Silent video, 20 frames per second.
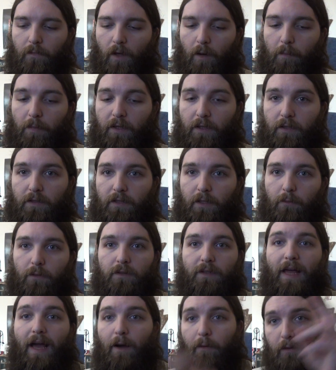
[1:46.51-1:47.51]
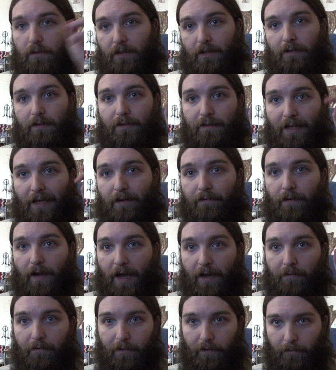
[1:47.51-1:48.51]
Because it was, that was his safe
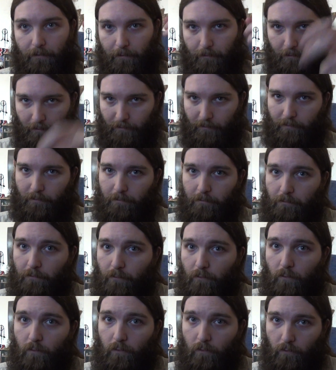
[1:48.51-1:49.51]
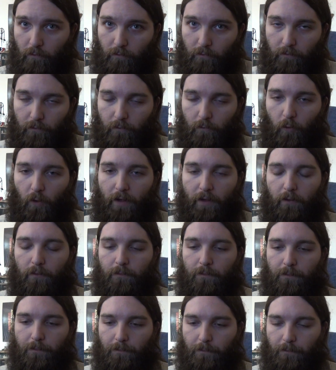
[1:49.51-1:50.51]
haven. Well,